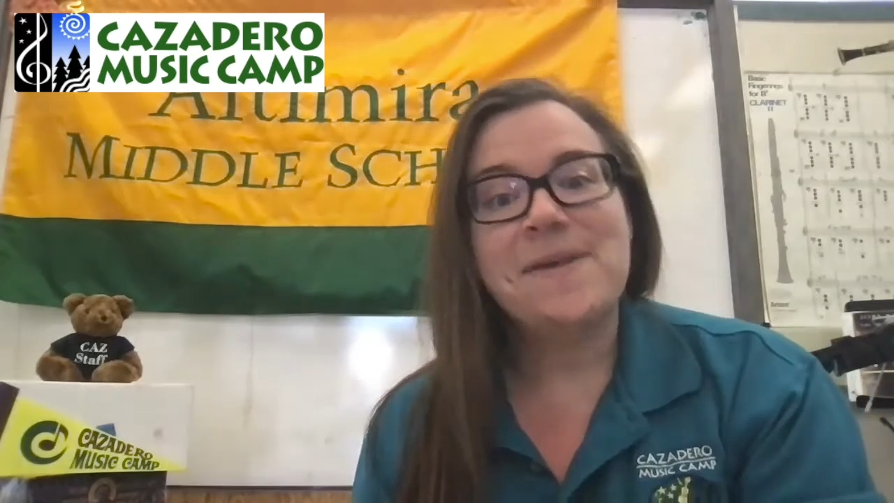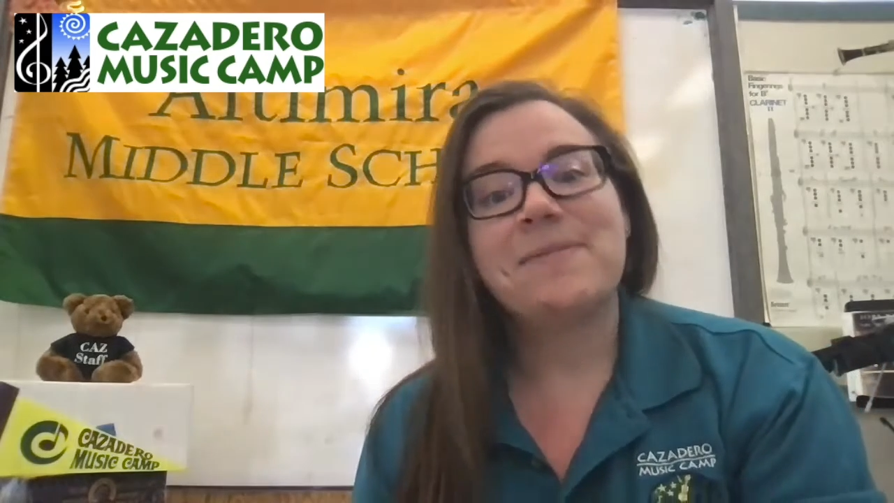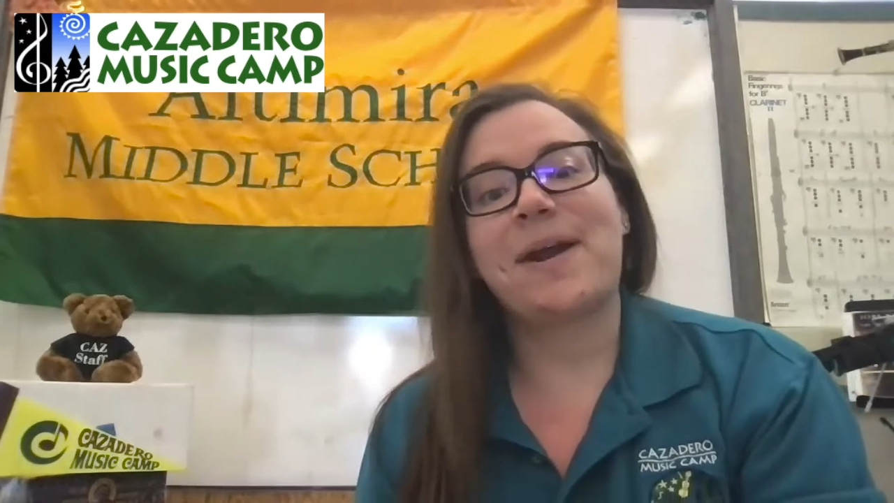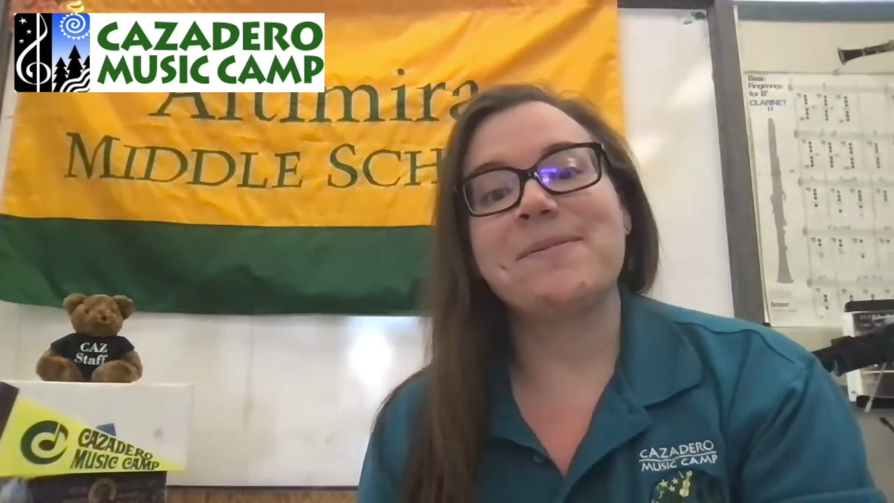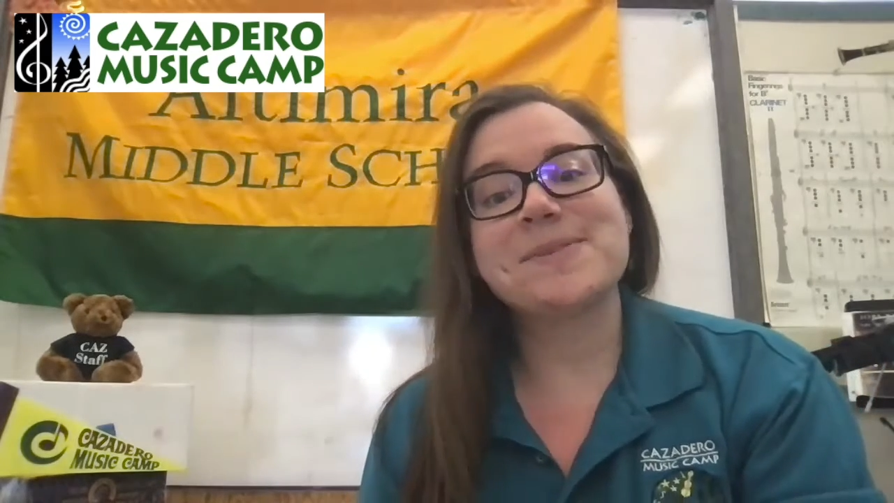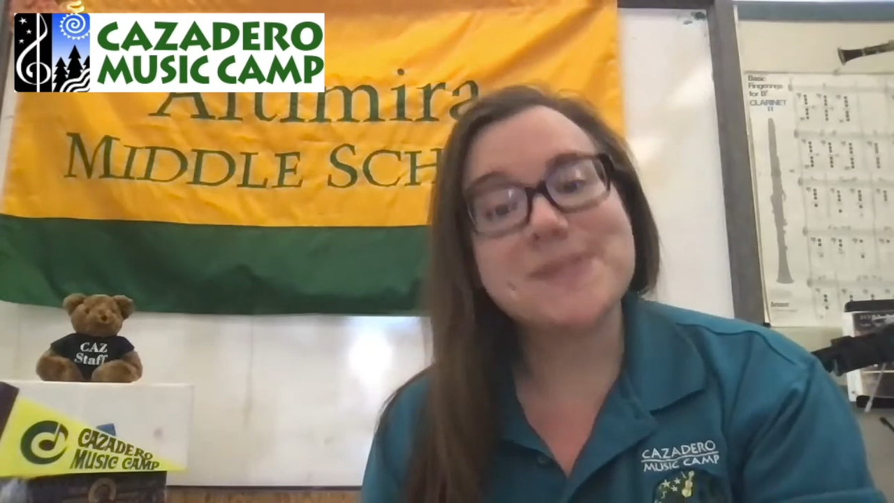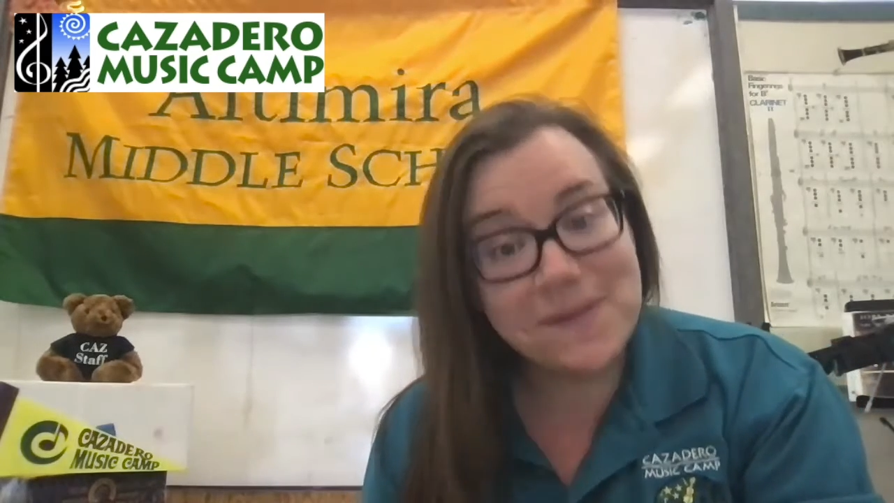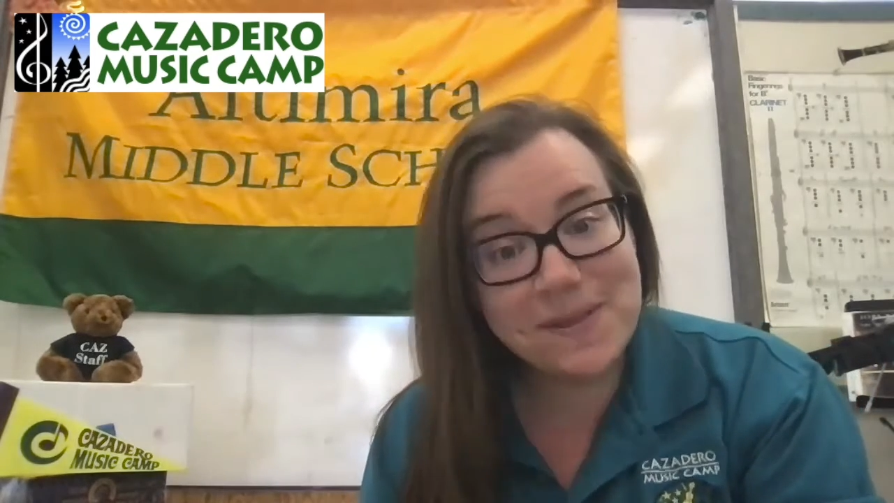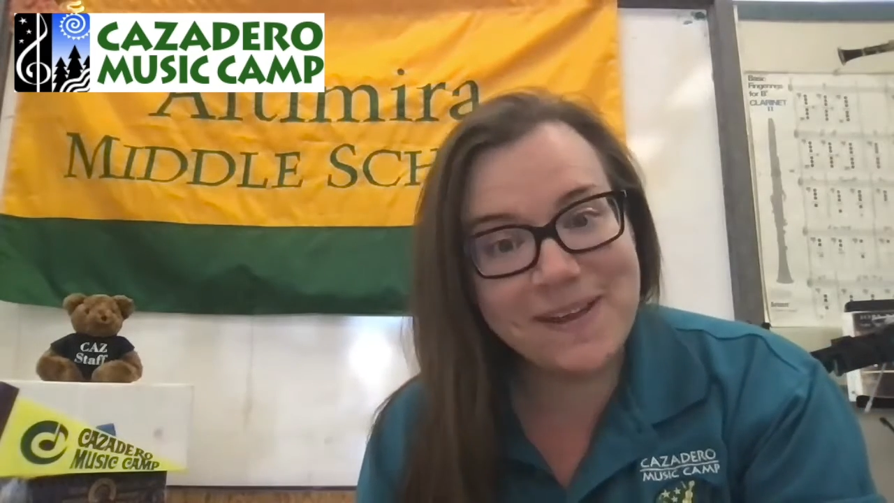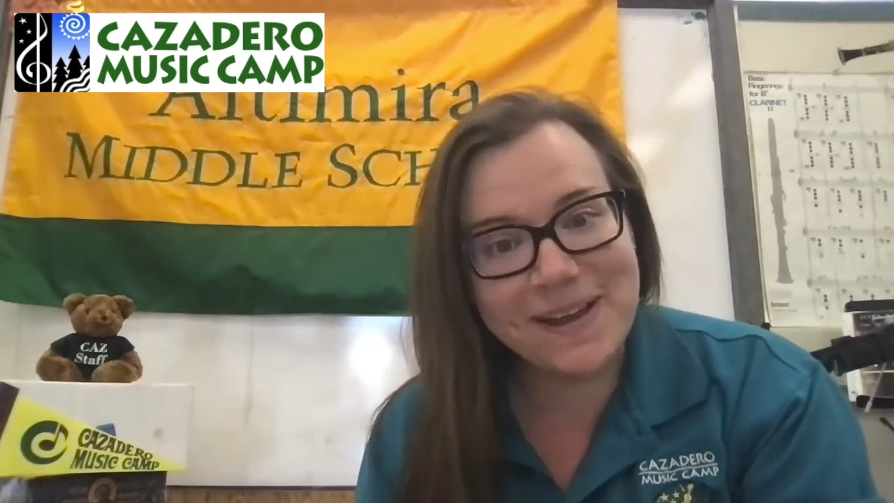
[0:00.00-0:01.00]
but I am
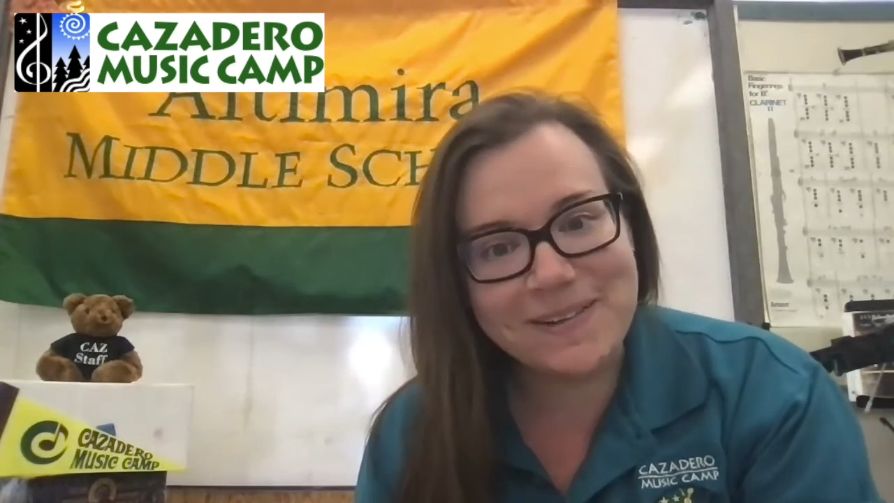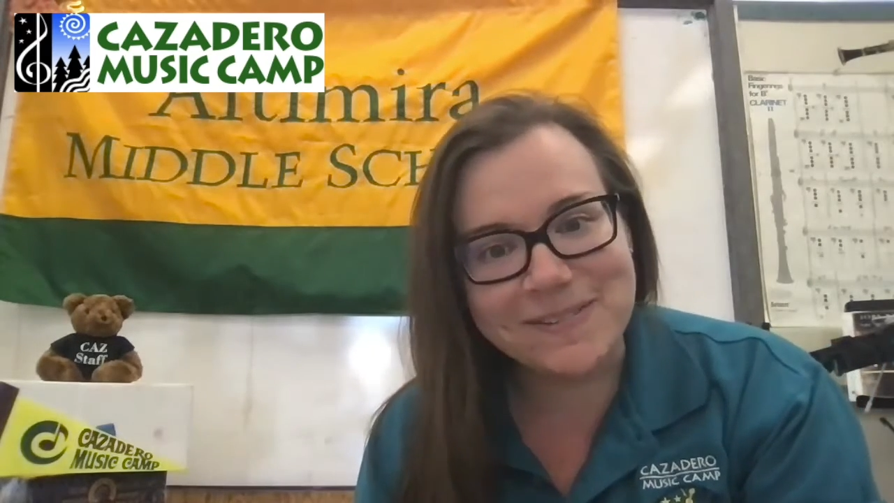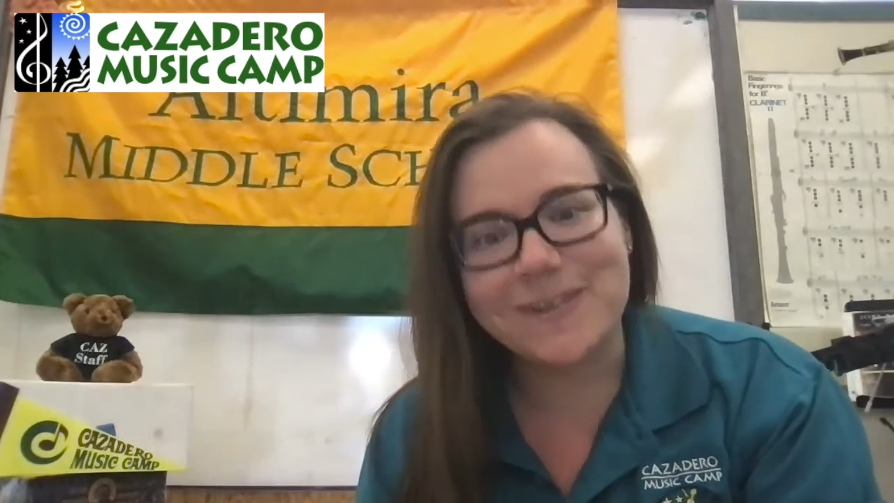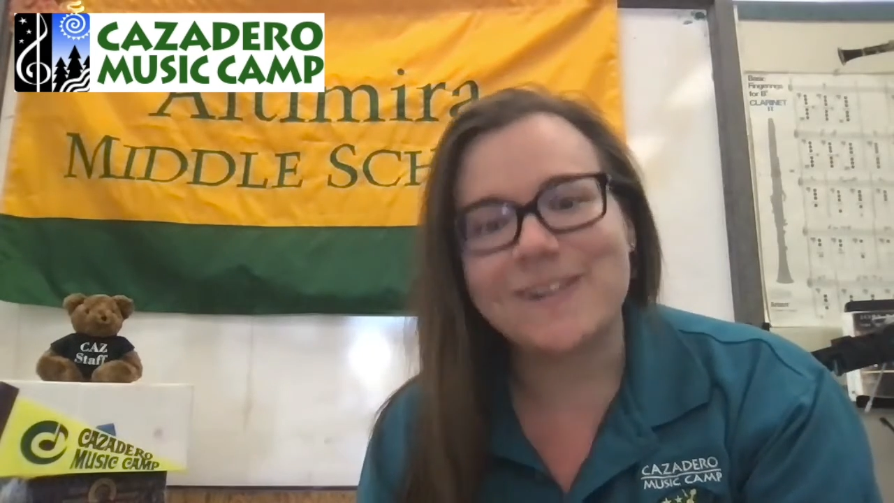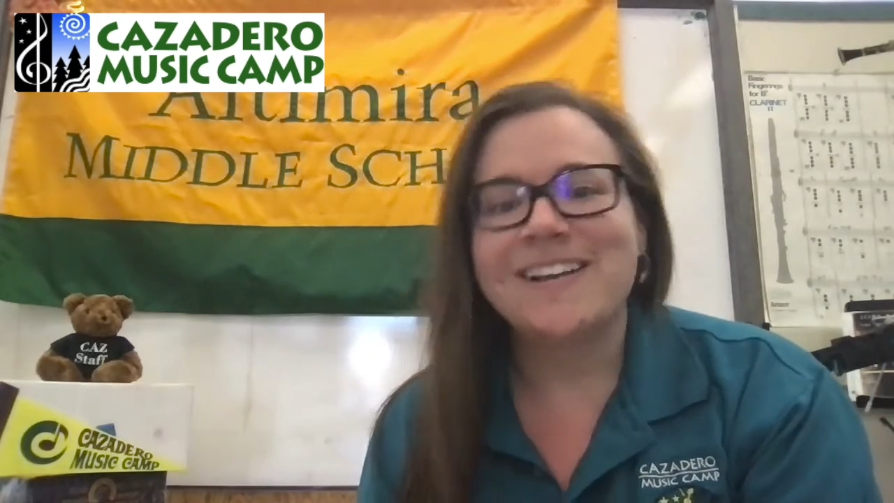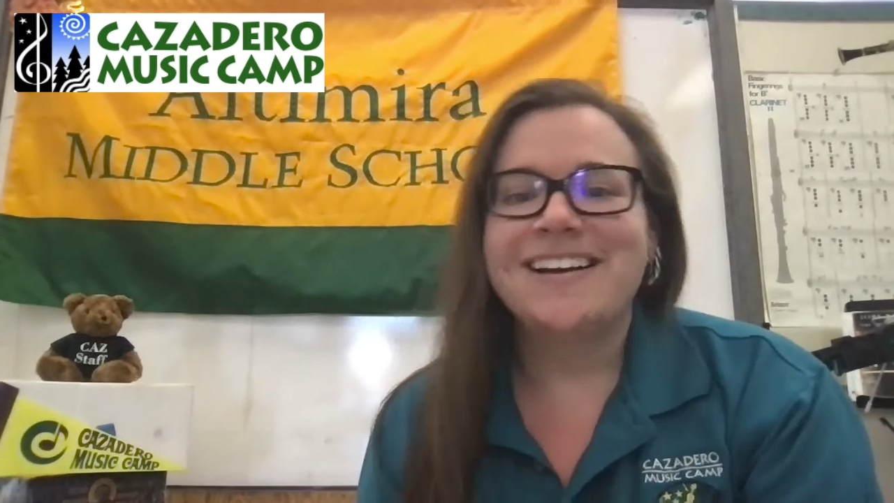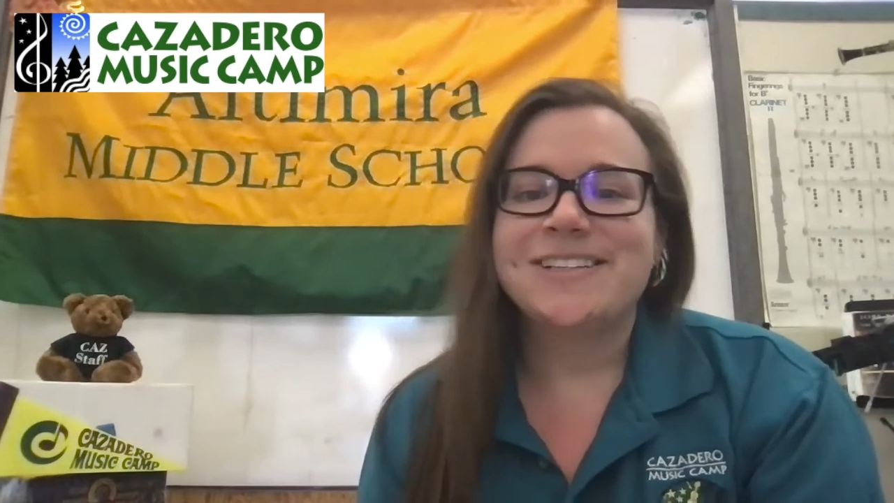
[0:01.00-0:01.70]
so thankful